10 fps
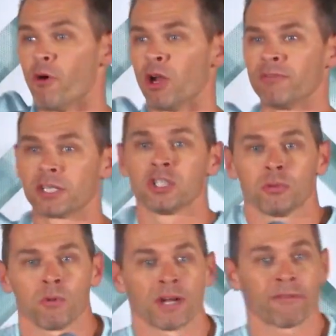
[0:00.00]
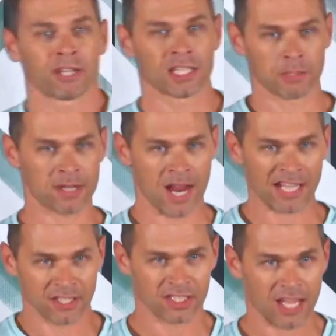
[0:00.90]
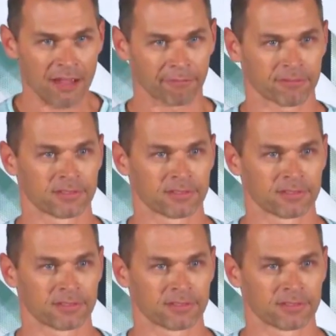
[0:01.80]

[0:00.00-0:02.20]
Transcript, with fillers: of all of it because we want everything to be nice and safe,